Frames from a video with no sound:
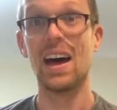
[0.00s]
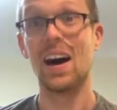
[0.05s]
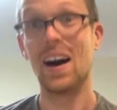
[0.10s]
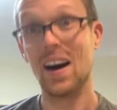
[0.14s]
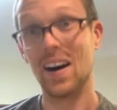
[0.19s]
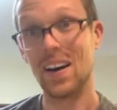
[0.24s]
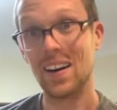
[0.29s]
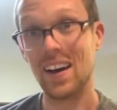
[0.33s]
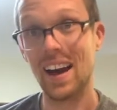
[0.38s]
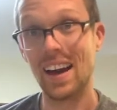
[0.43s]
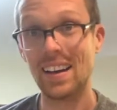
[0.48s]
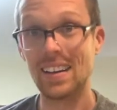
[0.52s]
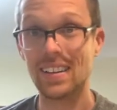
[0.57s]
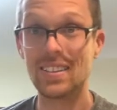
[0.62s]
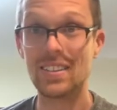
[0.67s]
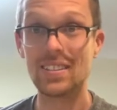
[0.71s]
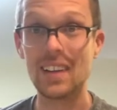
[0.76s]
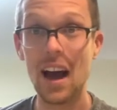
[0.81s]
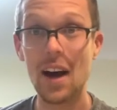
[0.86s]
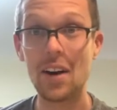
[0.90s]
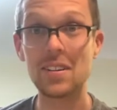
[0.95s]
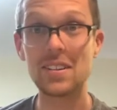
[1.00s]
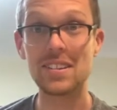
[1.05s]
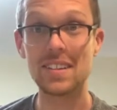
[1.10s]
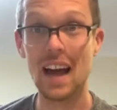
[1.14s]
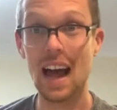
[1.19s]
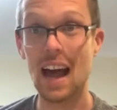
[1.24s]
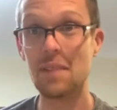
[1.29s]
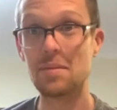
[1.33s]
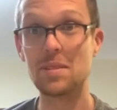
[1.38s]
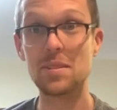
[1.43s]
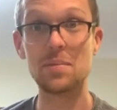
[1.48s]
Alright, so now it's
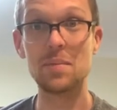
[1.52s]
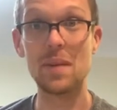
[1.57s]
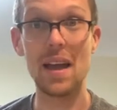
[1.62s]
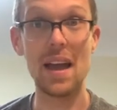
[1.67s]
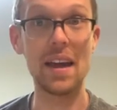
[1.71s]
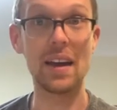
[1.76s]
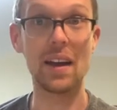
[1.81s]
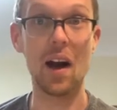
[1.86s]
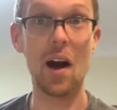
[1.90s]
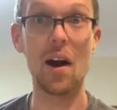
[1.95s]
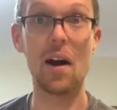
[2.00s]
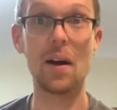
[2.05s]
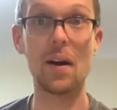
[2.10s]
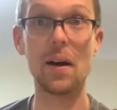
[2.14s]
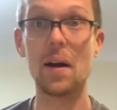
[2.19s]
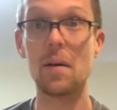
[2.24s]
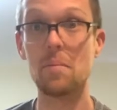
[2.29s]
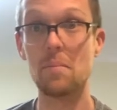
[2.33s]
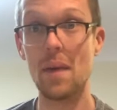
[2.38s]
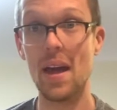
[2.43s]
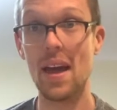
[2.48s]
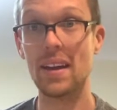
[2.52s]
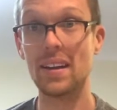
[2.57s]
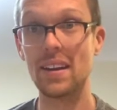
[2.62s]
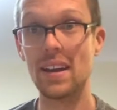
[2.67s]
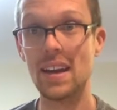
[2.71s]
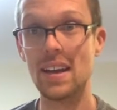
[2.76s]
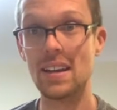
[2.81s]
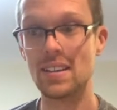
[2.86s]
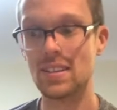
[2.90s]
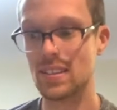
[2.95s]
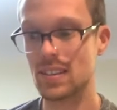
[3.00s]
time to make our
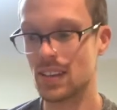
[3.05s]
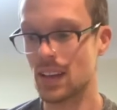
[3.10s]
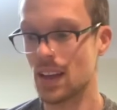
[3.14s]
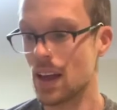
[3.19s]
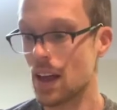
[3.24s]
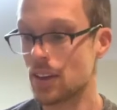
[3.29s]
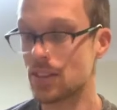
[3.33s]
mayonnaise.